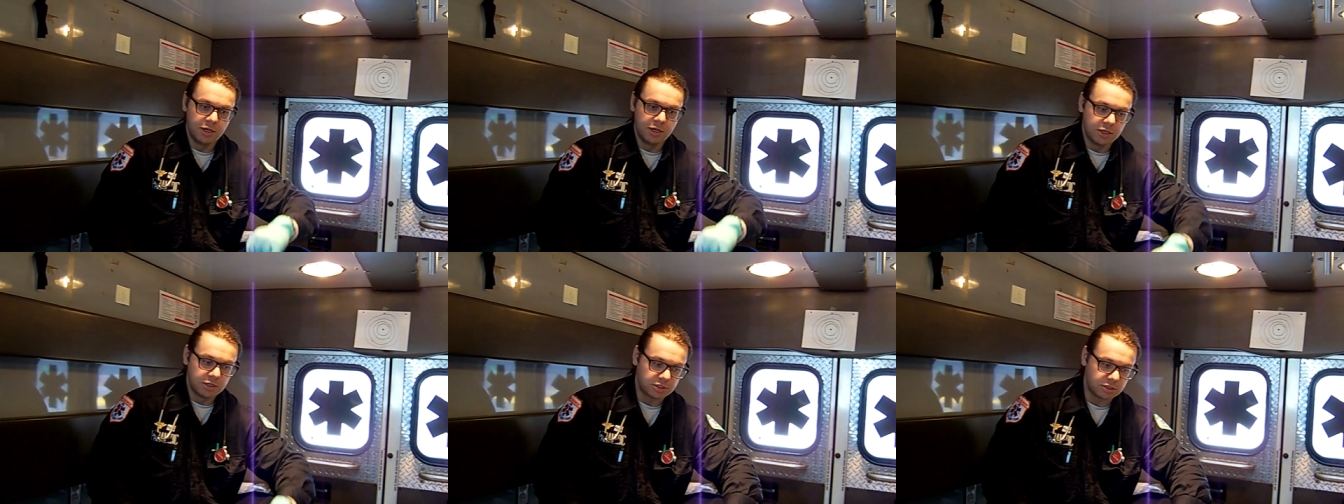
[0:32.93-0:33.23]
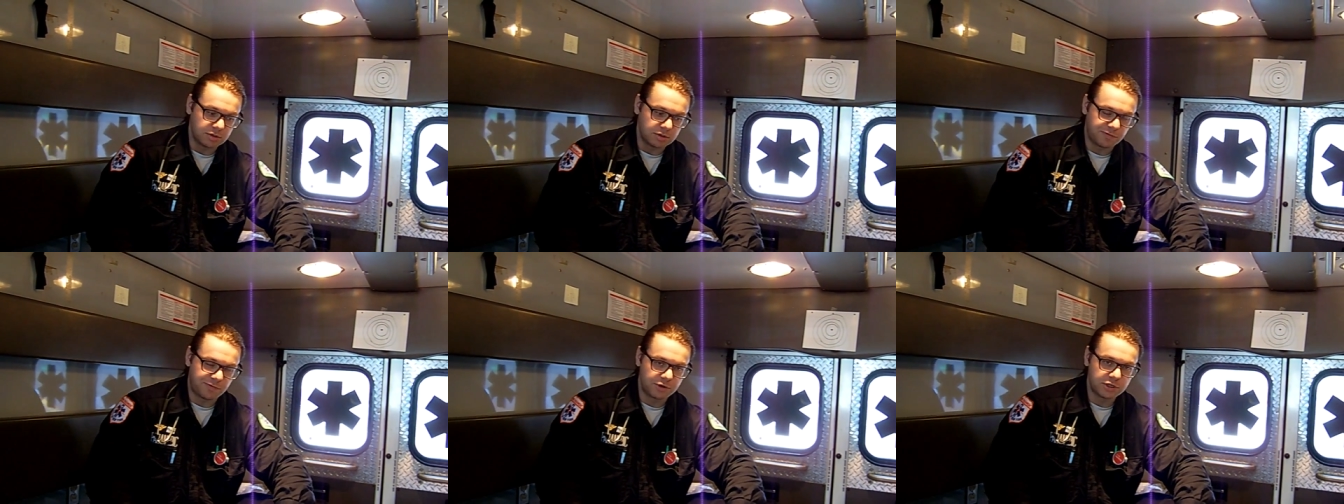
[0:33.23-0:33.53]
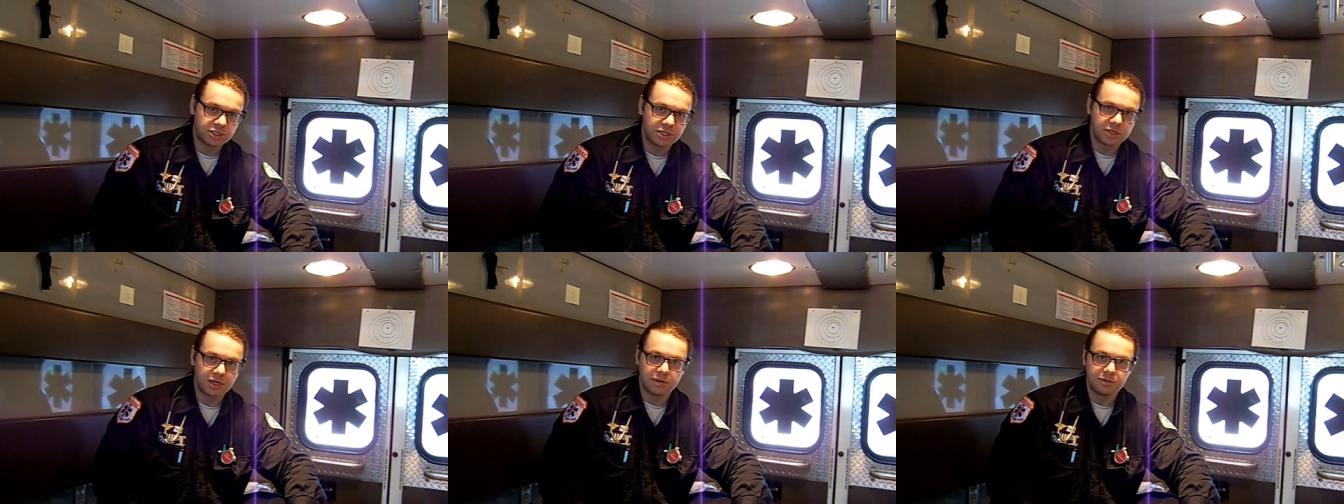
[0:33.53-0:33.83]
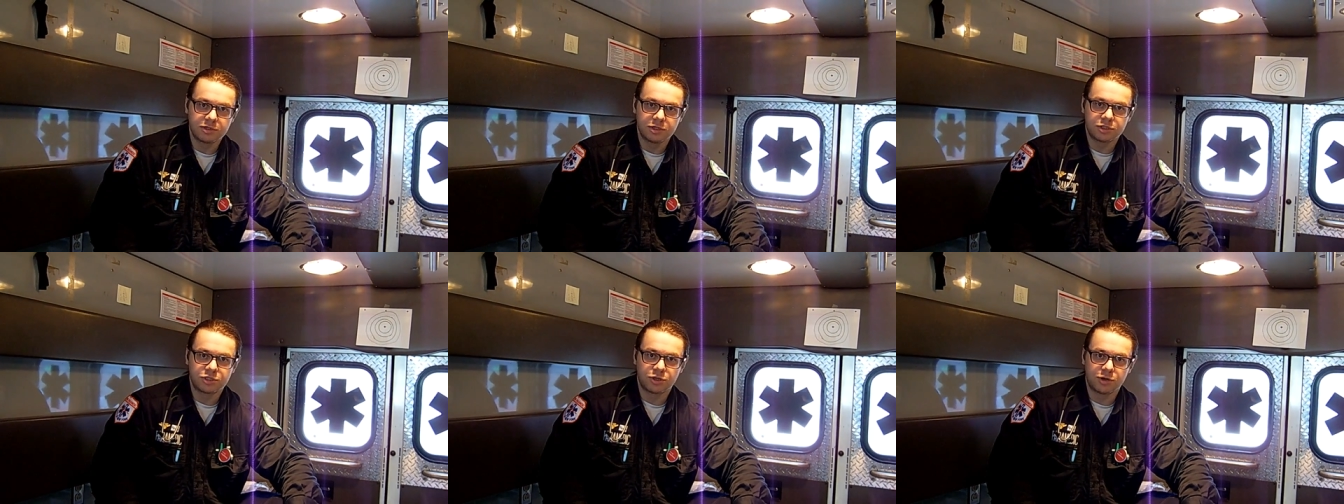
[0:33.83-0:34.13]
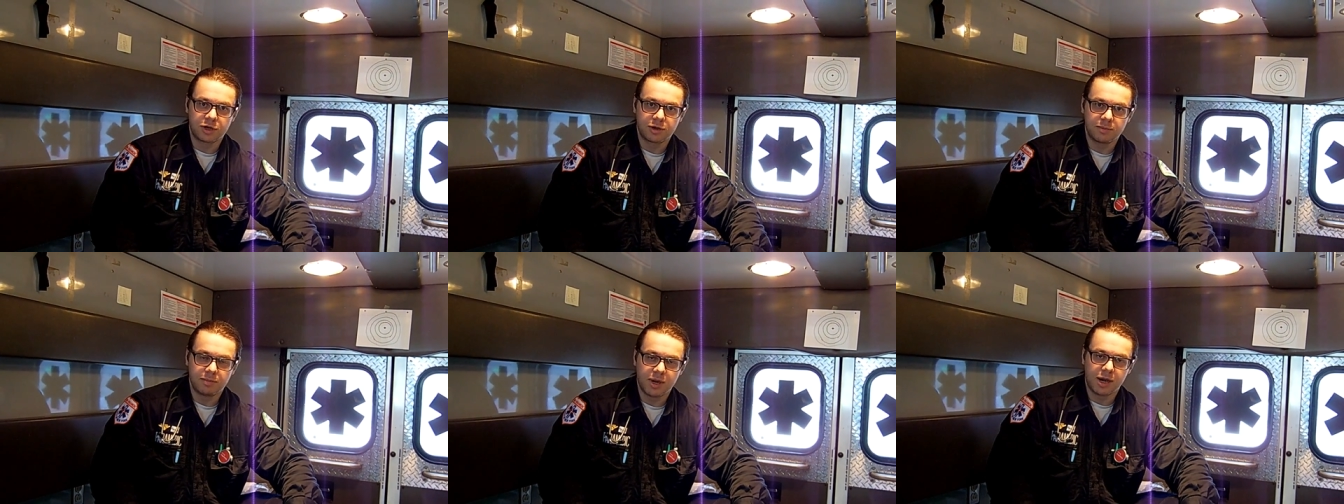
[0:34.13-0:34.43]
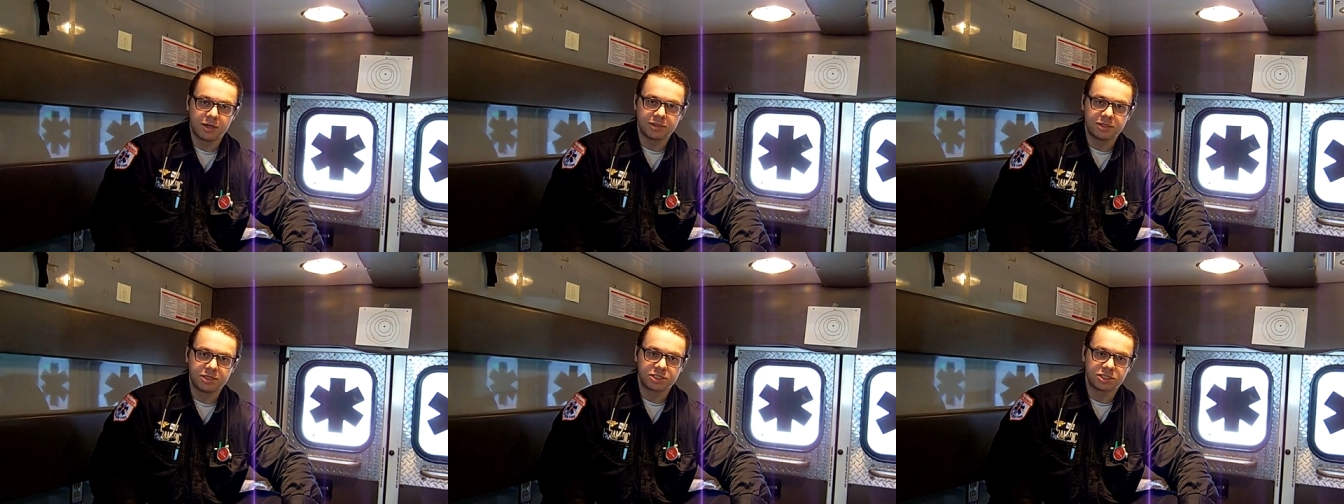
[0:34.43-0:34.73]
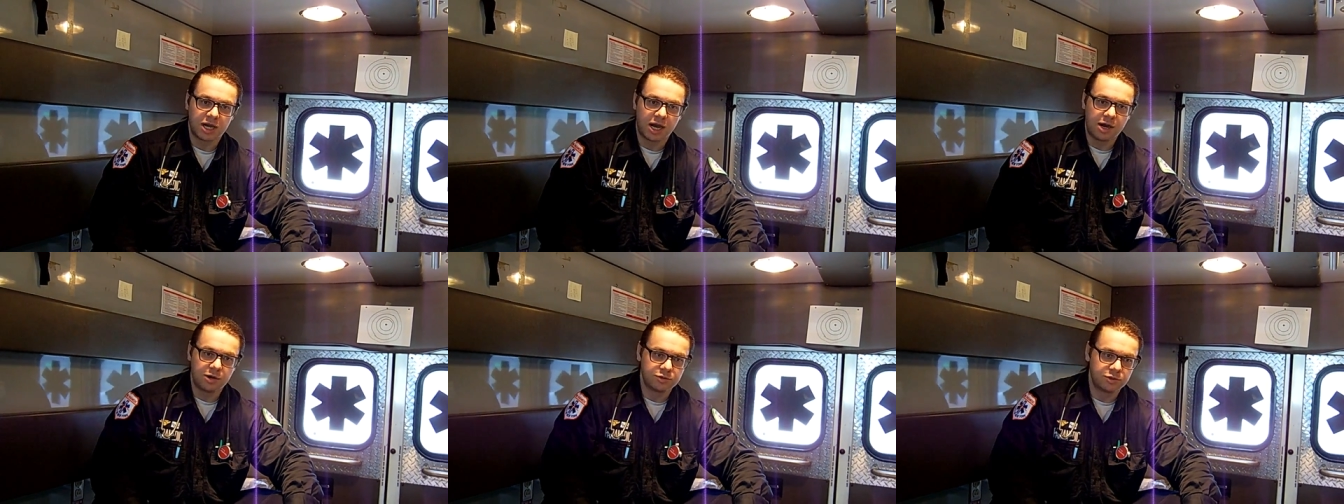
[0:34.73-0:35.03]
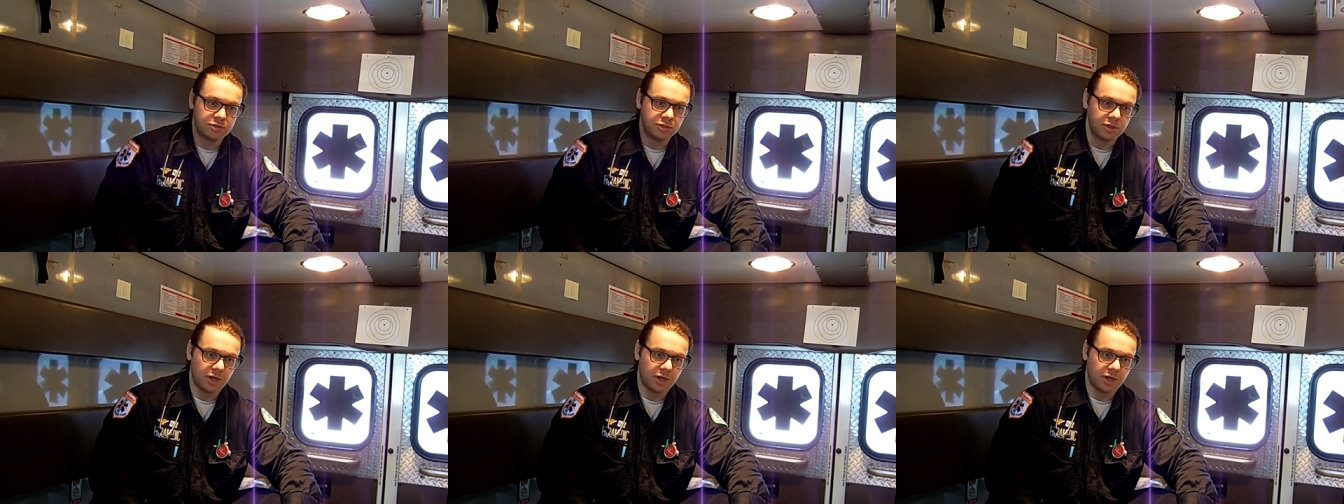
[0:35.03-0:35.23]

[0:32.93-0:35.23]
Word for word: So first thing I want to talk about is how